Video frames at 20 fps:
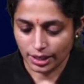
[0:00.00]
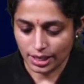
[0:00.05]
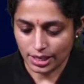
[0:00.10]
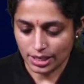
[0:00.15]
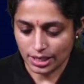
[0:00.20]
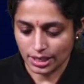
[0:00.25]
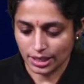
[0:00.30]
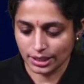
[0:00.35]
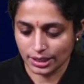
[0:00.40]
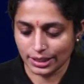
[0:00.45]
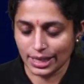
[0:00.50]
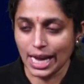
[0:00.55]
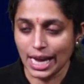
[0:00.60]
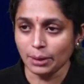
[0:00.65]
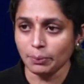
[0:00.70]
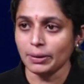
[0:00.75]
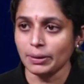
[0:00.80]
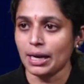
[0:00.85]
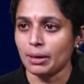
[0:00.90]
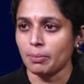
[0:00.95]
A. It
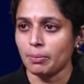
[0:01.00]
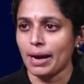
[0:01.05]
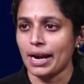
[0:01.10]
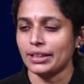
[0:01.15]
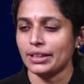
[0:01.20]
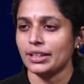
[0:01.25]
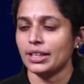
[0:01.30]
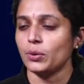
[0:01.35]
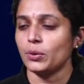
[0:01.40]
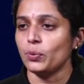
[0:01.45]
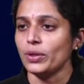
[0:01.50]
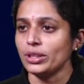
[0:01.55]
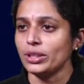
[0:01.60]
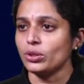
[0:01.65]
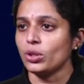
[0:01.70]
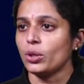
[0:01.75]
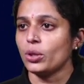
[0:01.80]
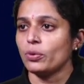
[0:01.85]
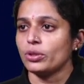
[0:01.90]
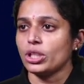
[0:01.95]
can be abandoned
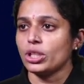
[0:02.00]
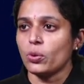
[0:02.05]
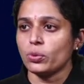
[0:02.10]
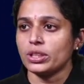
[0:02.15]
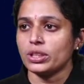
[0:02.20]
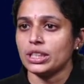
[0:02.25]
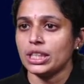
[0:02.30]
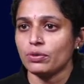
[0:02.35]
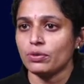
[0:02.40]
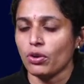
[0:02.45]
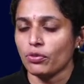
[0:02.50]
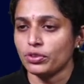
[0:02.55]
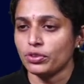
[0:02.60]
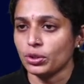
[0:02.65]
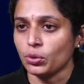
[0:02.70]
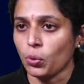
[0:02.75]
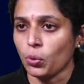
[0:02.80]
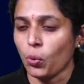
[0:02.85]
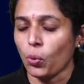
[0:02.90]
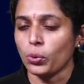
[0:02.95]
with or without the leave
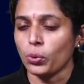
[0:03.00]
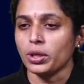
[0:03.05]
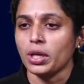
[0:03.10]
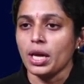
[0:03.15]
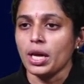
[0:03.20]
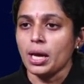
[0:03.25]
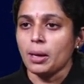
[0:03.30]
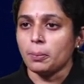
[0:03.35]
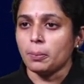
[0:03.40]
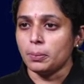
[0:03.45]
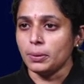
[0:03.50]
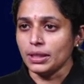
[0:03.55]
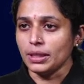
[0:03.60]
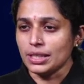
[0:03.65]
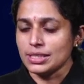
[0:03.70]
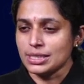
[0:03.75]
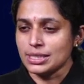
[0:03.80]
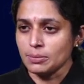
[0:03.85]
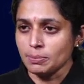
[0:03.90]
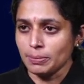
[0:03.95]
of the court.
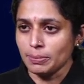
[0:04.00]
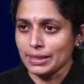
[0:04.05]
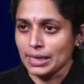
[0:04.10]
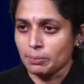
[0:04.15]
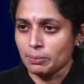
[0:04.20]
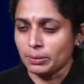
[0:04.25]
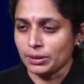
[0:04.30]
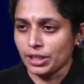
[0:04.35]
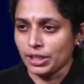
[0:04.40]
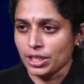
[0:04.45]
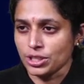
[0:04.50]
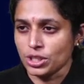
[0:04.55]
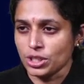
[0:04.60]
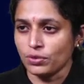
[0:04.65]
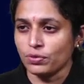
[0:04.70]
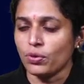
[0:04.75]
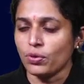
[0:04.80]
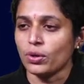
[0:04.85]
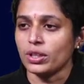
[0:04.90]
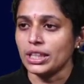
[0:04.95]
B. A simple
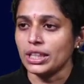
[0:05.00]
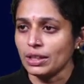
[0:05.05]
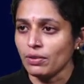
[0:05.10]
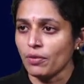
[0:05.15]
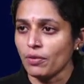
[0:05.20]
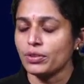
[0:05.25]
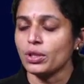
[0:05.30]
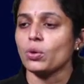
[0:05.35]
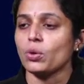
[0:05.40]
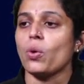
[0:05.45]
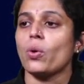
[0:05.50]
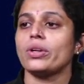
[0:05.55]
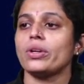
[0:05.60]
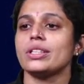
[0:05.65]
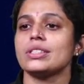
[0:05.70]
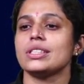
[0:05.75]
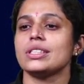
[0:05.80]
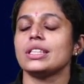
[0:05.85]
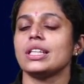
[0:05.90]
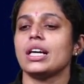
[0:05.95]
application for leave of the
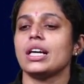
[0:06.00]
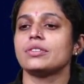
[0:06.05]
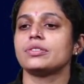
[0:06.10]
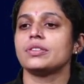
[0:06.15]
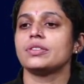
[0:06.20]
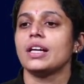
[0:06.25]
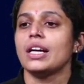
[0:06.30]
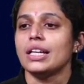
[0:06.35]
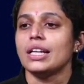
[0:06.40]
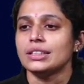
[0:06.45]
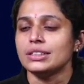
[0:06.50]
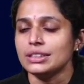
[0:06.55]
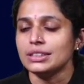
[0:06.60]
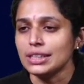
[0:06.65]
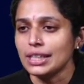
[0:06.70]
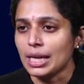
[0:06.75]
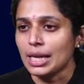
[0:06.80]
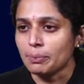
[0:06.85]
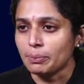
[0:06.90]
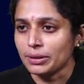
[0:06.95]
court is enough.
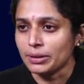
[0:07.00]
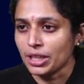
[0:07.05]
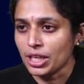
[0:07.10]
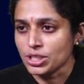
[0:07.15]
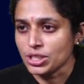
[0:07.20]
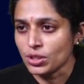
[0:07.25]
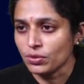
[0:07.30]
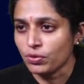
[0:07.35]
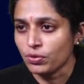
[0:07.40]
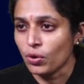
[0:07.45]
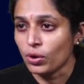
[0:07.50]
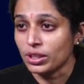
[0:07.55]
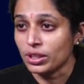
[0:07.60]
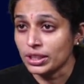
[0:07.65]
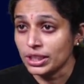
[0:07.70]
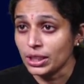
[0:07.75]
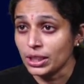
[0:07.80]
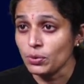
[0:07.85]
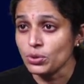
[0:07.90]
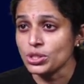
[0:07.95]
C. An application for
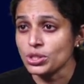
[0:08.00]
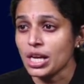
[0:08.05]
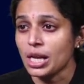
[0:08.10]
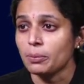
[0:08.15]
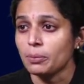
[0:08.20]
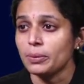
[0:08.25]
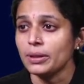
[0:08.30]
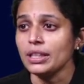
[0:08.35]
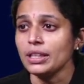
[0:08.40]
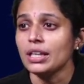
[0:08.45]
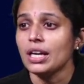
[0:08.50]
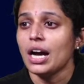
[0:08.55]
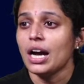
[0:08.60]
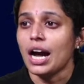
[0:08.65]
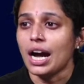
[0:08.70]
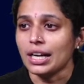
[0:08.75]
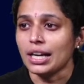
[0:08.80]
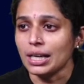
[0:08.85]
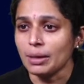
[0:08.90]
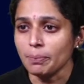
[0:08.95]
leave shall be
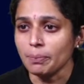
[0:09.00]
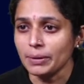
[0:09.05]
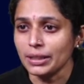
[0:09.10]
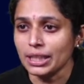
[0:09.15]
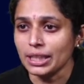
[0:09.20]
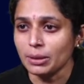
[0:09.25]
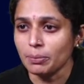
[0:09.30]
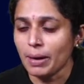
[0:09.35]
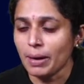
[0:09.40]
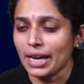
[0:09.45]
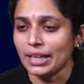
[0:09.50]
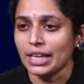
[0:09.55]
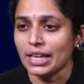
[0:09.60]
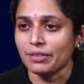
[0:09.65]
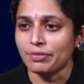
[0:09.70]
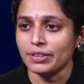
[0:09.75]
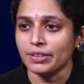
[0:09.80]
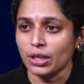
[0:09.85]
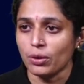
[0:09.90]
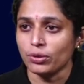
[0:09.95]
accompanied by an
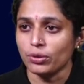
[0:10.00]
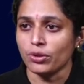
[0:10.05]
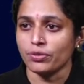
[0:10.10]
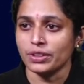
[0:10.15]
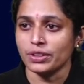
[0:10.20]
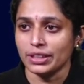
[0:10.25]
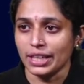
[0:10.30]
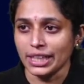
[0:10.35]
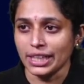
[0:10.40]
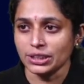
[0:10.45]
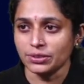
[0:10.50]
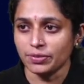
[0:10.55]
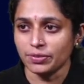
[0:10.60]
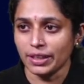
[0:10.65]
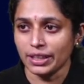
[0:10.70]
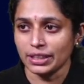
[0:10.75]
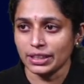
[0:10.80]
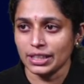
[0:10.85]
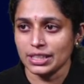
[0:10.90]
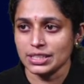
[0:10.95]
affidavit of the next
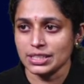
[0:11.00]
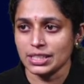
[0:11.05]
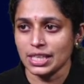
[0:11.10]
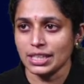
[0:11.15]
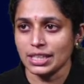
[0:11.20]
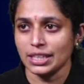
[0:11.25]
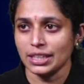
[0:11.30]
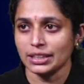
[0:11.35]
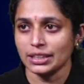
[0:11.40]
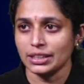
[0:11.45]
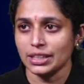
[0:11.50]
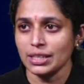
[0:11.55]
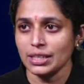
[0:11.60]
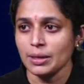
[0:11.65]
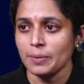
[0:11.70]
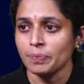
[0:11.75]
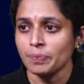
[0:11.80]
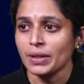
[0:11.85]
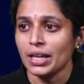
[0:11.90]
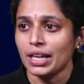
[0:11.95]
friend stating
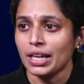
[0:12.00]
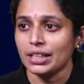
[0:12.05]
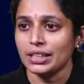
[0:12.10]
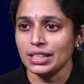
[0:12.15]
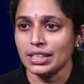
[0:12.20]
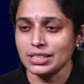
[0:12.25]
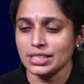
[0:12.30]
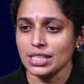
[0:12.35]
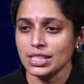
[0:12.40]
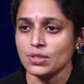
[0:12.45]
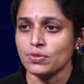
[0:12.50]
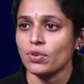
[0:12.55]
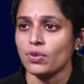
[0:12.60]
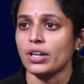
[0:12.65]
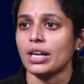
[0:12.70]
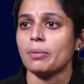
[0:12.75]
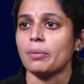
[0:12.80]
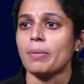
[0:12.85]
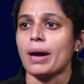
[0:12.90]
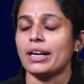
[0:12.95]
the reasons
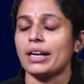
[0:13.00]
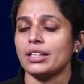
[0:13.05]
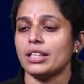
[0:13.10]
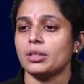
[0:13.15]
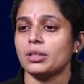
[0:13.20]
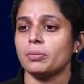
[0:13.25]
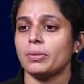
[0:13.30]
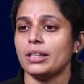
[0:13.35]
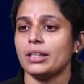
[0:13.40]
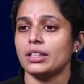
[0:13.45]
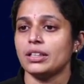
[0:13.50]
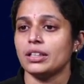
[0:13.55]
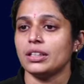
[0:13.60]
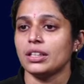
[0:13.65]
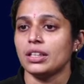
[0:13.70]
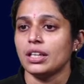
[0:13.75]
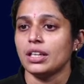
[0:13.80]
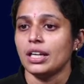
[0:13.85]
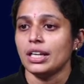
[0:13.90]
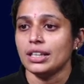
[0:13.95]
for
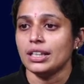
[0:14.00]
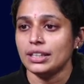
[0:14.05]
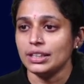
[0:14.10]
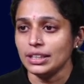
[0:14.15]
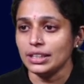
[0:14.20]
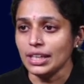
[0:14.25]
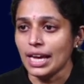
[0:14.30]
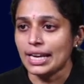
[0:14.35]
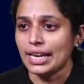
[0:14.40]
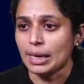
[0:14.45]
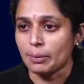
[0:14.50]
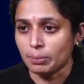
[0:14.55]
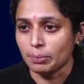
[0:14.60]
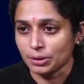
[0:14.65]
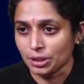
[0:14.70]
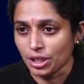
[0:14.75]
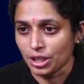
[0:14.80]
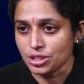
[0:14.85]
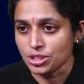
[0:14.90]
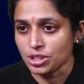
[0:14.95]
abandonment. D. An
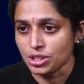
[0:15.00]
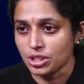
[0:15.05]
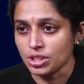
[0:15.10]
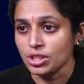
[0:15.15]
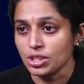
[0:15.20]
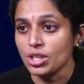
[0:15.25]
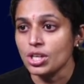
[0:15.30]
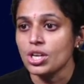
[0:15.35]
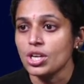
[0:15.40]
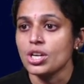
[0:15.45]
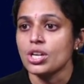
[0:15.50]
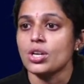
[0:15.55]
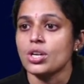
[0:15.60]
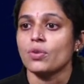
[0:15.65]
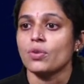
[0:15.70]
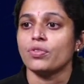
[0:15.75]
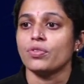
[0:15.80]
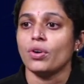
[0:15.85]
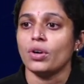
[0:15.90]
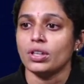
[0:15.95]
application
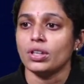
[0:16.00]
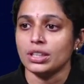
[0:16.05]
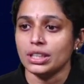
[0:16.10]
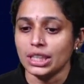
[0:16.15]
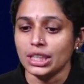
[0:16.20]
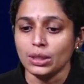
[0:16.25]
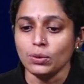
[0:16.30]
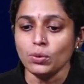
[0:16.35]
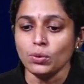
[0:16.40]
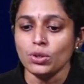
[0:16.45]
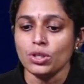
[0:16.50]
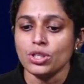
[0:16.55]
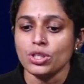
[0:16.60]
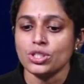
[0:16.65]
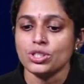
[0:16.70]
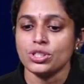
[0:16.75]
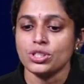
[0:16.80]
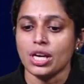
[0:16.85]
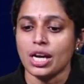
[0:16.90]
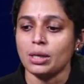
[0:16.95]
for leave
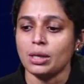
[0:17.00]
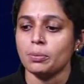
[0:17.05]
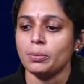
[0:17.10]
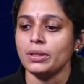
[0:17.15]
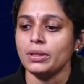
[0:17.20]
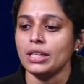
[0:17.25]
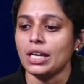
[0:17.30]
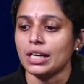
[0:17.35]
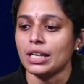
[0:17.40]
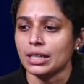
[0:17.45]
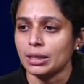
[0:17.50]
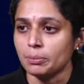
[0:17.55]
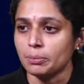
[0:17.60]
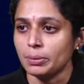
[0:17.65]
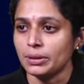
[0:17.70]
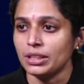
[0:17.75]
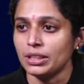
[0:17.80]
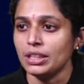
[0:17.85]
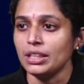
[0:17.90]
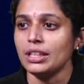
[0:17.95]
shall be
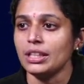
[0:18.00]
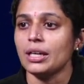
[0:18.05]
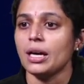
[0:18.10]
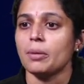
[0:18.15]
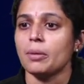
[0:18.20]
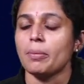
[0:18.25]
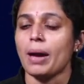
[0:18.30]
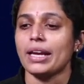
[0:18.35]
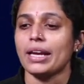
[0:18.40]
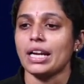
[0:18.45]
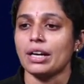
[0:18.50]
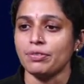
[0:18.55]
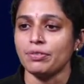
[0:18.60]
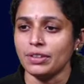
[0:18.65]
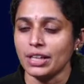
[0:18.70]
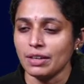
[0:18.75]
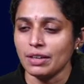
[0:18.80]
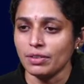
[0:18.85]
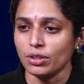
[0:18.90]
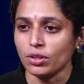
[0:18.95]
accompanied by an
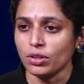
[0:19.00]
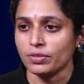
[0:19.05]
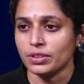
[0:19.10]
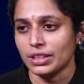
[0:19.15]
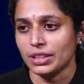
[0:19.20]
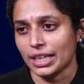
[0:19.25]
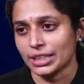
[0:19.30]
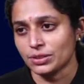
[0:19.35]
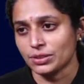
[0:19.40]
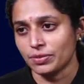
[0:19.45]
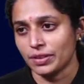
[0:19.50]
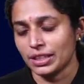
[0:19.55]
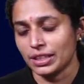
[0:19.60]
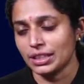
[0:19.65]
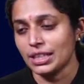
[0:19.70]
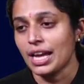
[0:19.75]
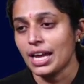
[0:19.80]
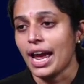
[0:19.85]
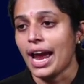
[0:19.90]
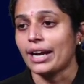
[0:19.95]
affidavit of the next
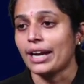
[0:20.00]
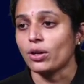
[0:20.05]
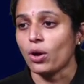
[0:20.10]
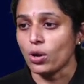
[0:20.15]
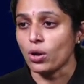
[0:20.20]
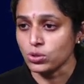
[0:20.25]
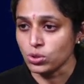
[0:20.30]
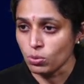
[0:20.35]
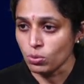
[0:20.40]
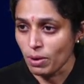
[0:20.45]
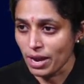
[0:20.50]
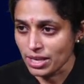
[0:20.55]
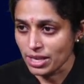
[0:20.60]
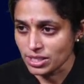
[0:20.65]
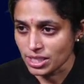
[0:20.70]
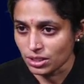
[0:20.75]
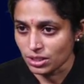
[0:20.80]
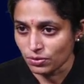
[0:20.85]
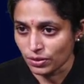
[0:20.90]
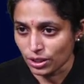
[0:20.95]
friend and also by
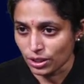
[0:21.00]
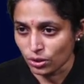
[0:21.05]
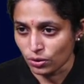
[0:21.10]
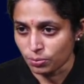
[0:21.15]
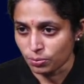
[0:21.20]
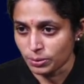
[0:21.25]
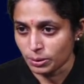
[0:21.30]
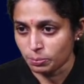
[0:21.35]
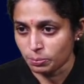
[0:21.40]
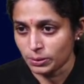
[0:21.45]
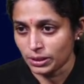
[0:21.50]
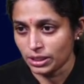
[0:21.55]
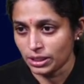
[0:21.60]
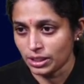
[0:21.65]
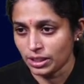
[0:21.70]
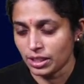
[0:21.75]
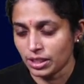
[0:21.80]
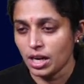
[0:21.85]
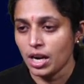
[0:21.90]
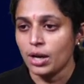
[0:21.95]
a certificate of the
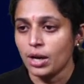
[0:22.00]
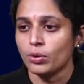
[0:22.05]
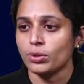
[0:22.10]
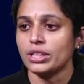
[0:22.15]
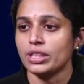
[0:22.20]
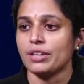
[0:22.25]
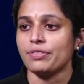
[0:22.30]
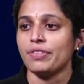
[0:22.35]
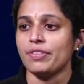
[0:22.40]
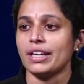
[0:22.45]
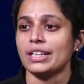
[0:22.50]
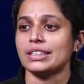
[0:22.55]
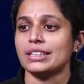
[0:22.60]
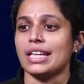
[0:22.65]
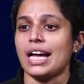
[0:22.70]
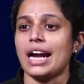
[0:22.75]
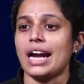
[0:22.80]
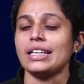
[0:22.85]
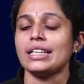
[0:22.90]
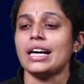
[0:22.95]
pleader to the
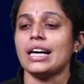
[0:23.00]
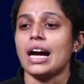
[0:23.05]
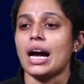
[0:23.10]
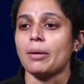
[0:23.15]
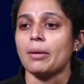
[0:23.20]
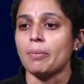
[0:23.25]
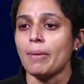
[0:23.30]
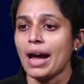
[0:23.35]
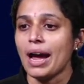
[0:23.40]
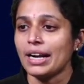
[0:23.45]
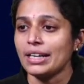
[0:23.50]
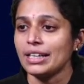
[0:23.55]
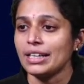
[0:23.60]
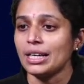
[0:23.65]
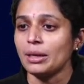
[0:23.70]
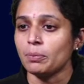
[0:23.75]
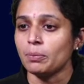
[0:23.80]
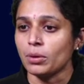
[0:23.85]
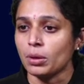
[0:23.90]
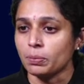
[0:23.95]
effect that
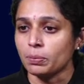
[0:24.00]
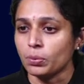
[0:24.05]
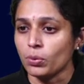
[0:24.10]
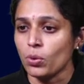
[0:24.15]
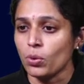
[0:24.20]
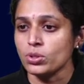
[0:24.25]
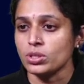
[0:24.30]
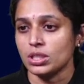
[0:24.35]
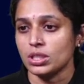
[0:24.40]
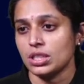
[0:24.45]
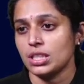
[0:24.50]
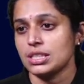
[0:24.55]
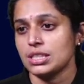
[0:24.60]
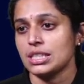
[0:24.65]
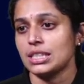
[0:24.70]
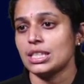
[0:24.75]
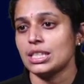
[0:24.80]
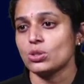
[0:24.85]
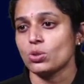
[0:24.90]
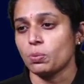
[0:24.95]
abandon proposed
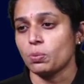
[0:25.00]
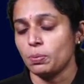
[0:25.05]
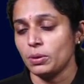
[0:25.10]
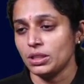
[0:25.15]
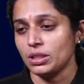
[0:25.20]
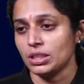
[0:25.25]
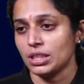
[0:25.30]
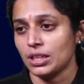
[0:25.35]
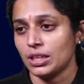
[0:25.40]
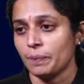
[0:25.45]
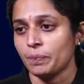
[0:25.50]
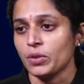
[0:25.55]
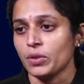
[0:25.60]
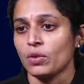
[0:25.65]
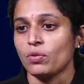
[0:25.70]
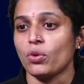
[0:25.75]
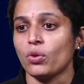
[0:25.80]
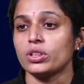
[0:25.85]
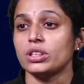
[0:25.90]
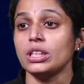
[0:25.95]
is, in his opinion,
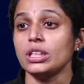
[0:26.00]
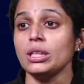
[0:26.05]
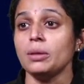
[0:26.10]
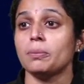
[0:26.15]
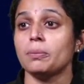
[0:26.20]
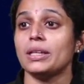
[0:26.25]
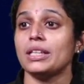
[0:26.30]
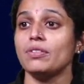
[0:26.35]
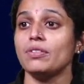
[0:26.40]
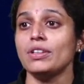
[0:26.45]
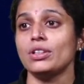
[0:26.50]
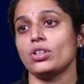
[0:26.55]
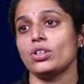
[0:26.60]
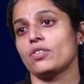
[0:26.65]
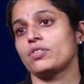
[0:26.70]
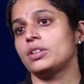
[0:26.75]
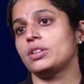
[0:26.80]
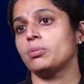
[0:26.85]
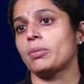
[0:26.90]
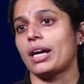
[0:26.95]
for the
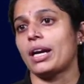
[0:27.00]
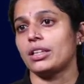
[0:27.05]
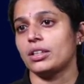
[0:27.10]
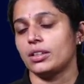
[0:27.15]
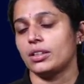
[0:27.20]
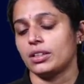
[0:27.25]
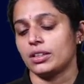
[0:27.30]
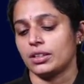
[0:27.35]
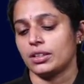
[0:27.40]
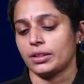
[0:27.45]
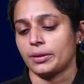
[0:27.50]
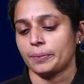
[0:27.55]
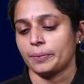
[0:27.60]
benefit of the minor.